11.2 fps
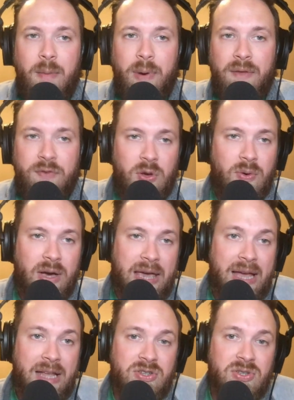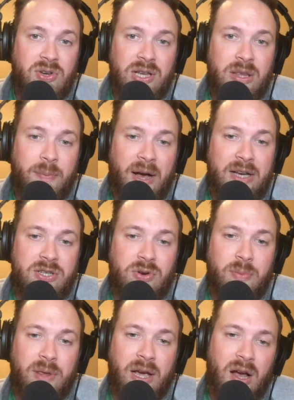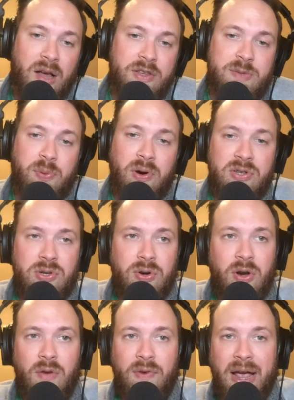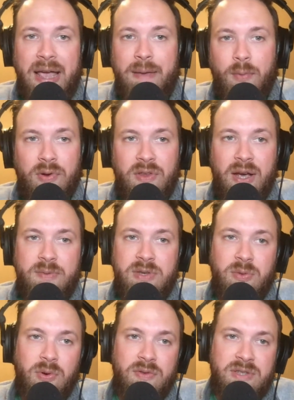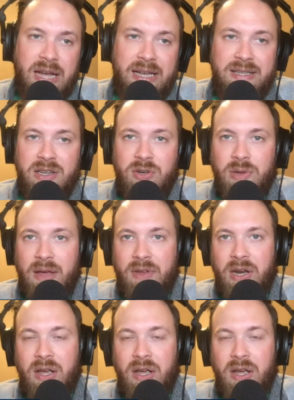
But if you, again, just look at the box score, you'd be like, oh, the Spurs turned it over 8 more times than the Wolves, 19 to 11.